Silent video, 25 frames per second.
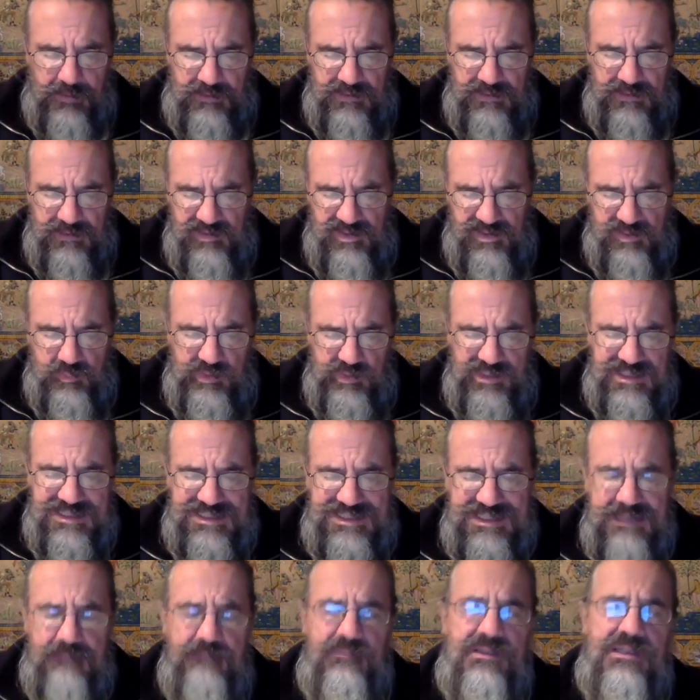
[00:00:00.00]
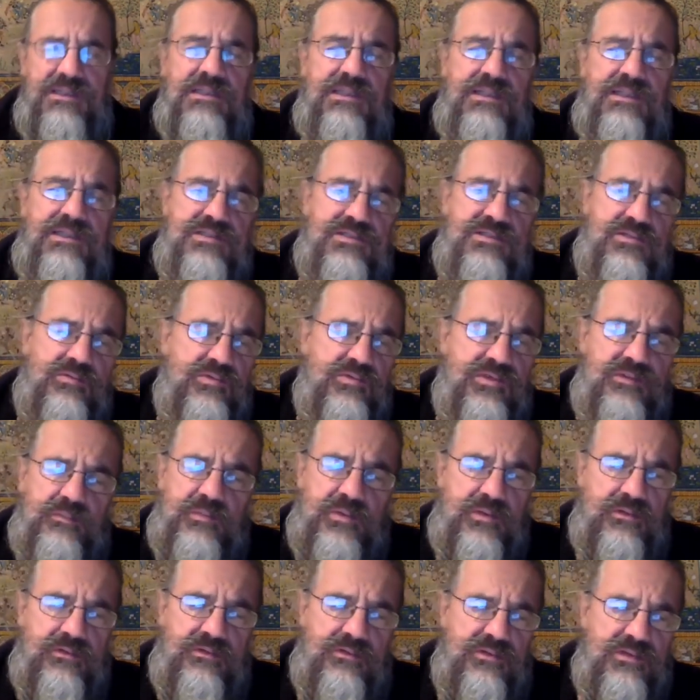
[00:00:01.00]
So, which simply lead to
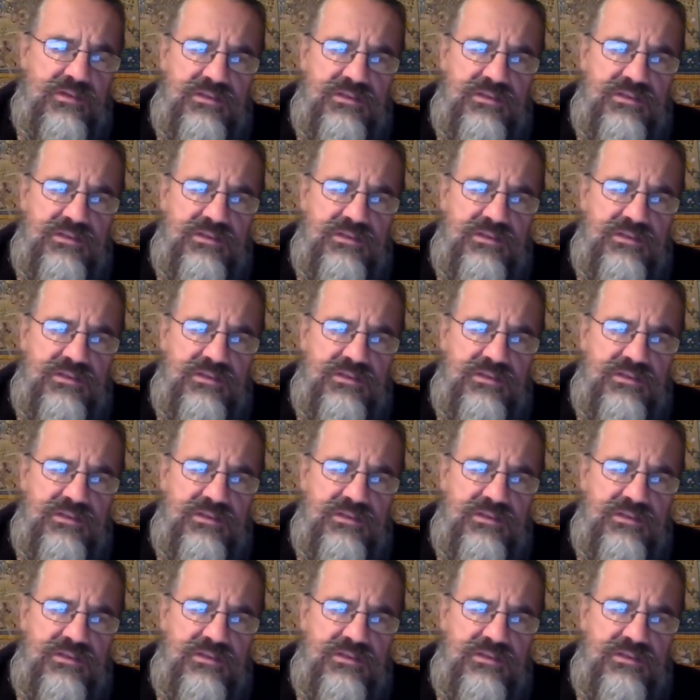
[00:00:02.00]
rebirth.